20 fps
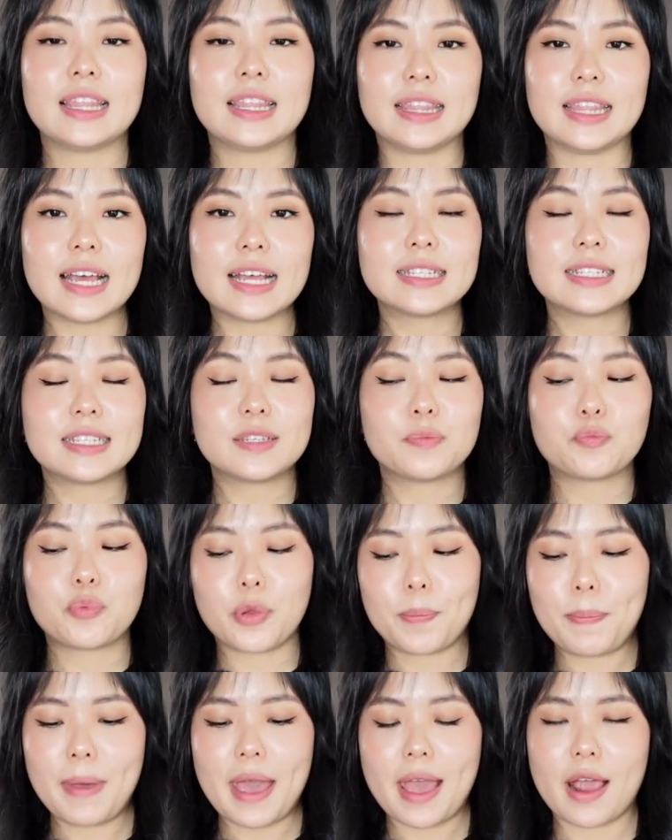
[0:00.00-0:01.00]
let's
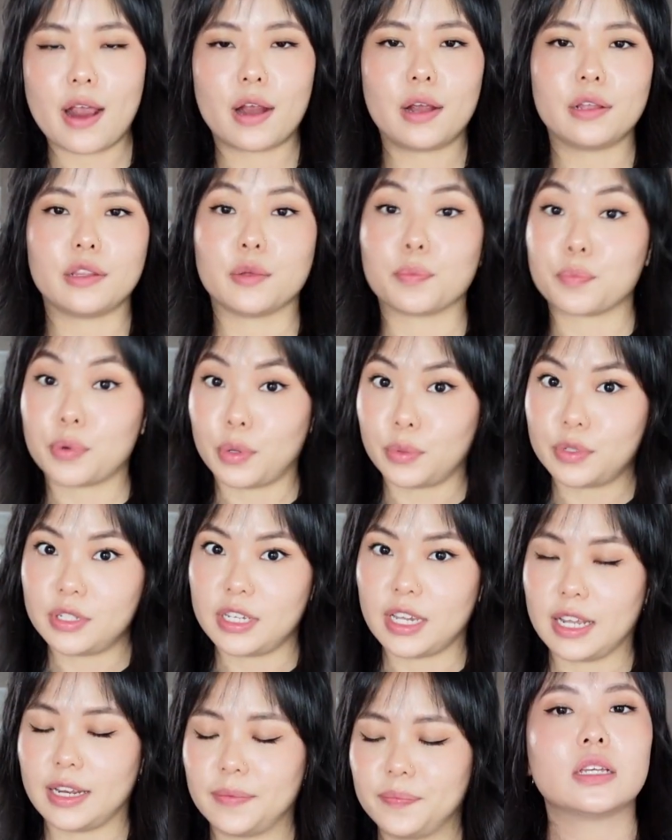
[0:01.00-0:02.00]
prepare the
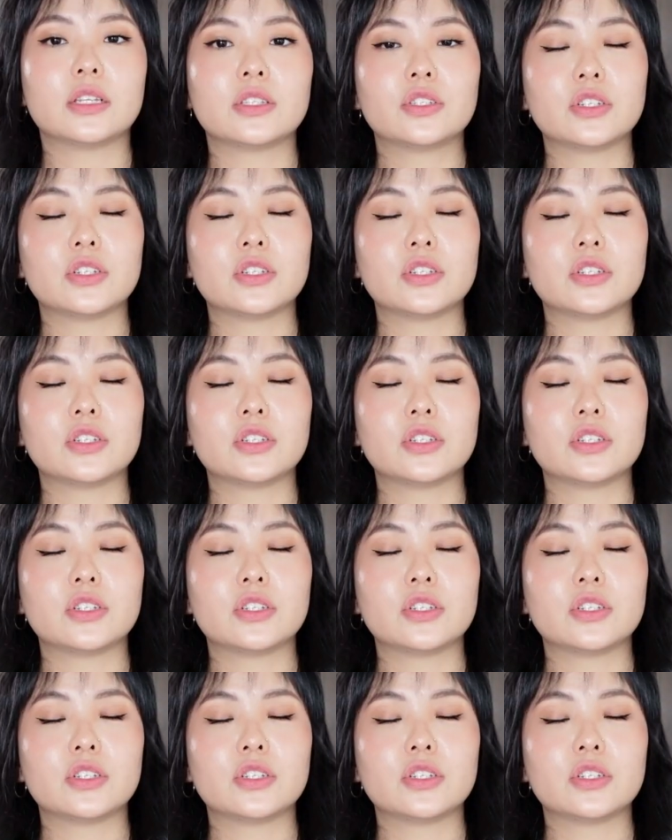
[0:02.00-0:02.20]
protein.